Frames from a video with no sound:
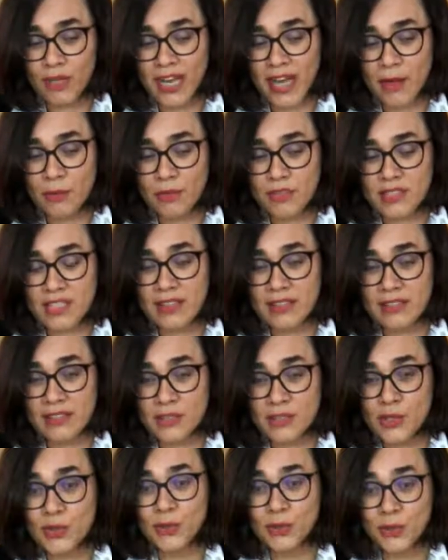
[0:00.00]
when I was at
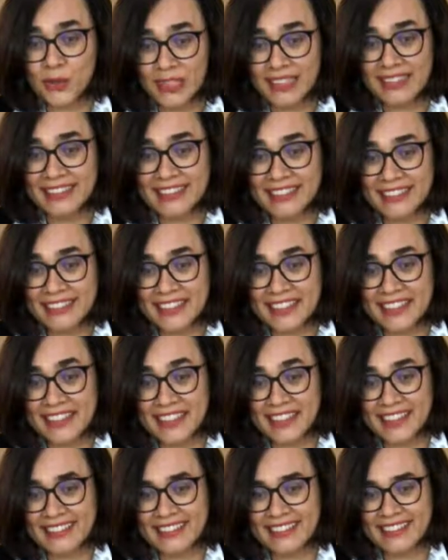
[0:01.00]
the school in
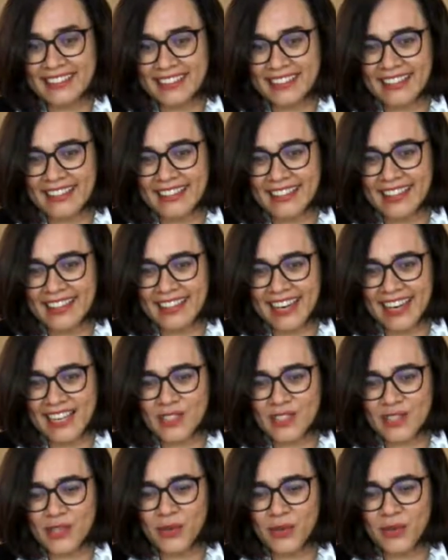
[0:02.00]
England. And then
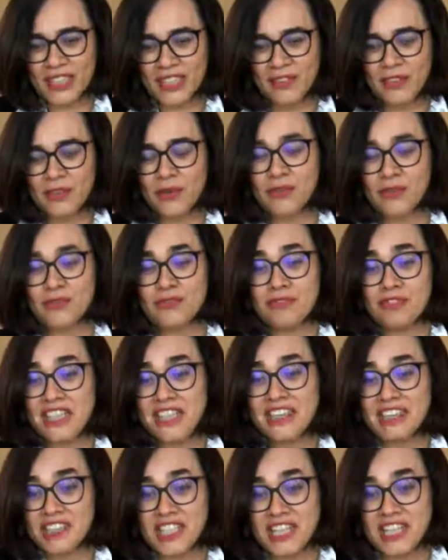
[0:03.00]
I saw in those
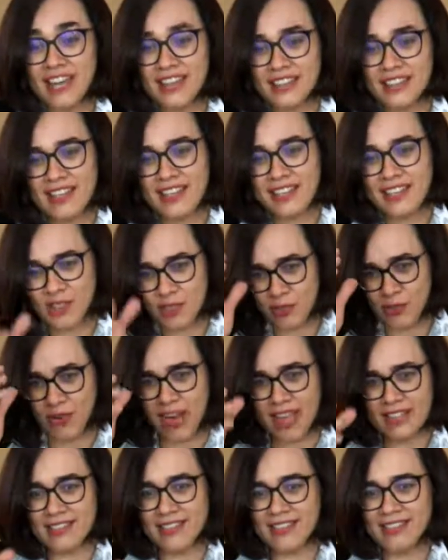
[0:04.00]
VHS, that's
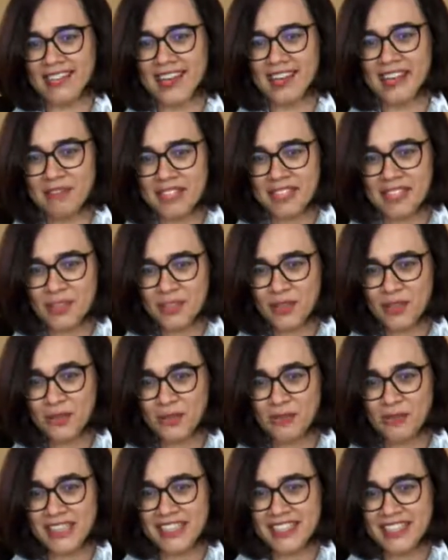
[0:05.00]
Jurassic Time,
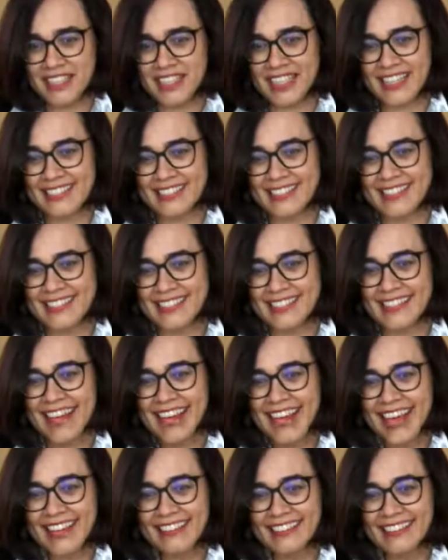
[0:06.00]
those VHSs
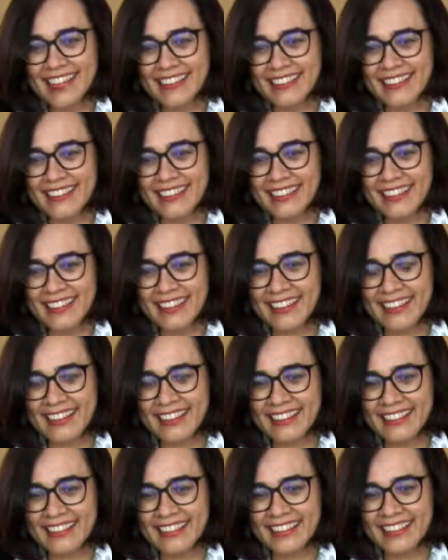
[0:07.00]
that
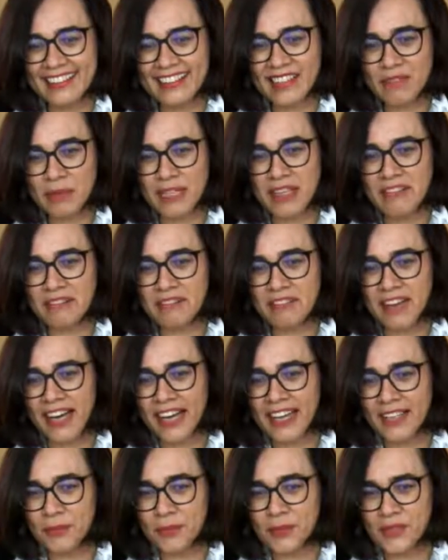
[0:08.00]
the
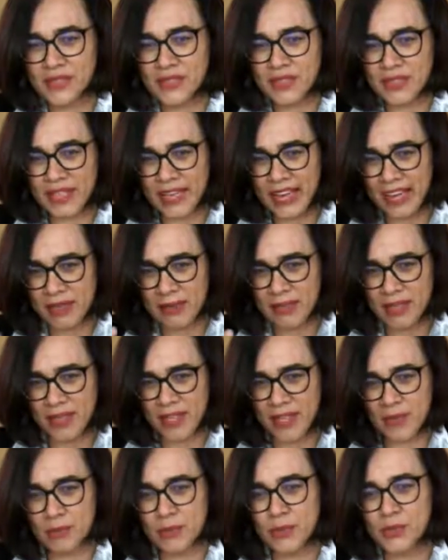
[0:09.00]
BFI was like
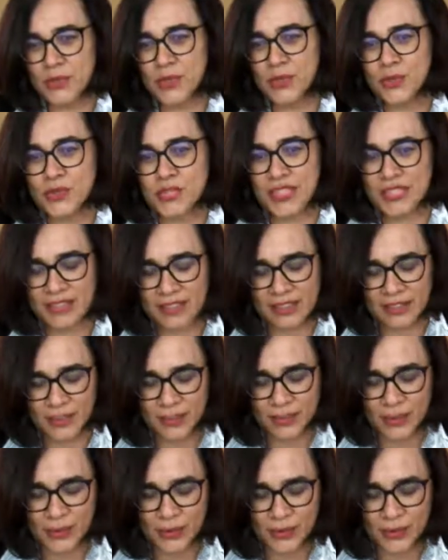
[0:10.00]
producing,